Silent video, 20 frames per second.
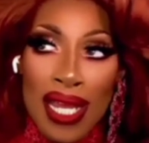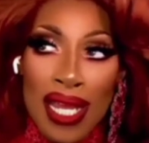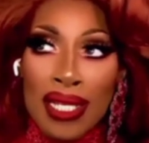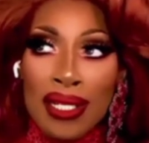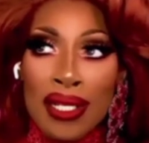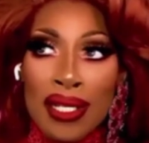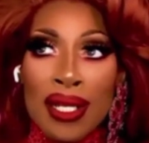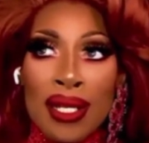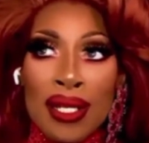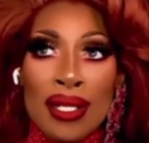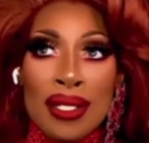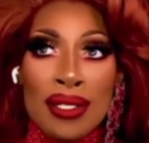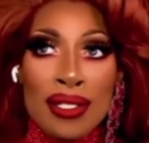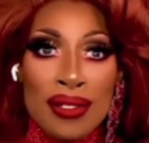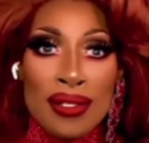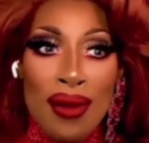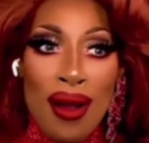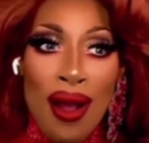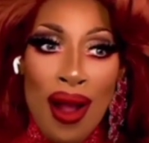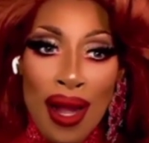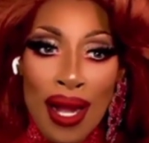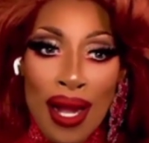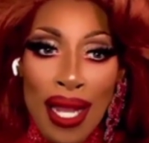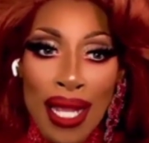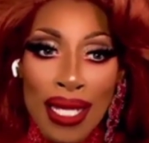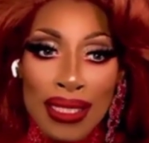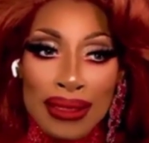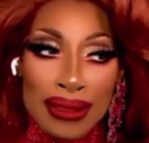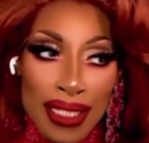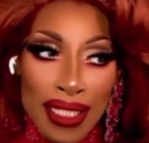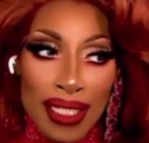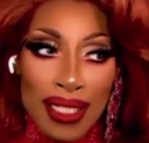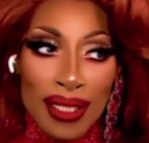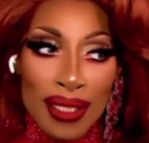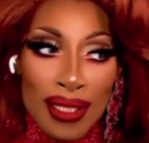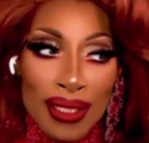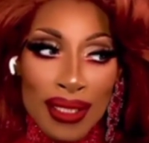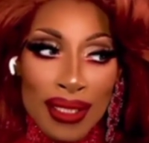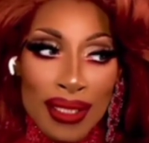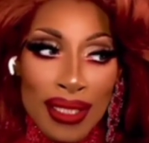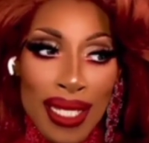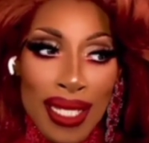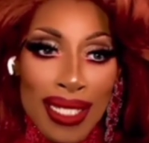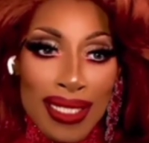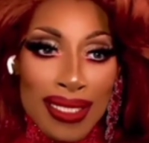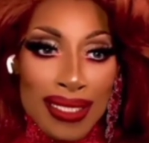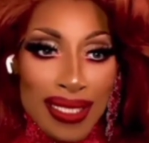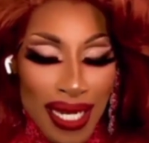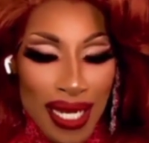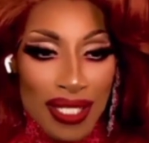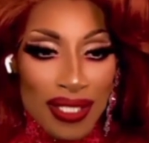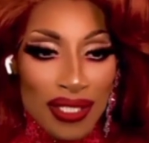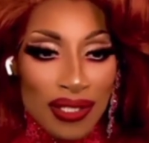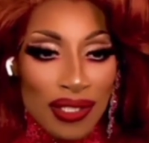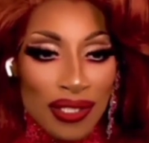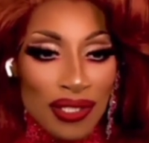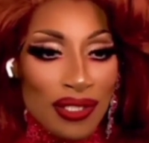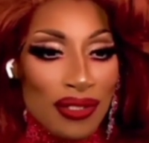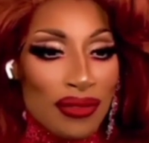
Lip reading: And you are a singer and dancer.